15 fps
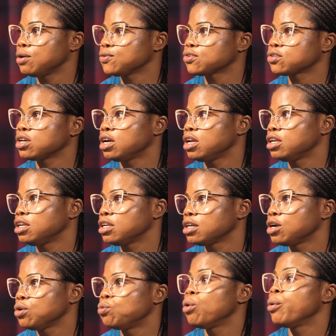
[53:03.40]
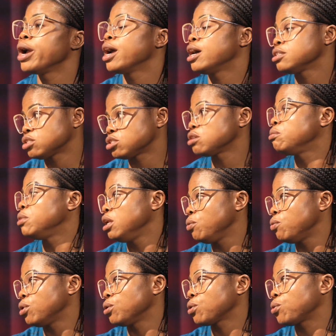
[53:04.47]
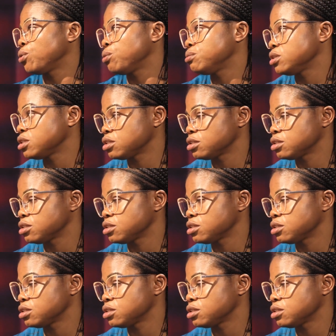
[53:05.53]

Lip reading: house and we were handsomely welcomed.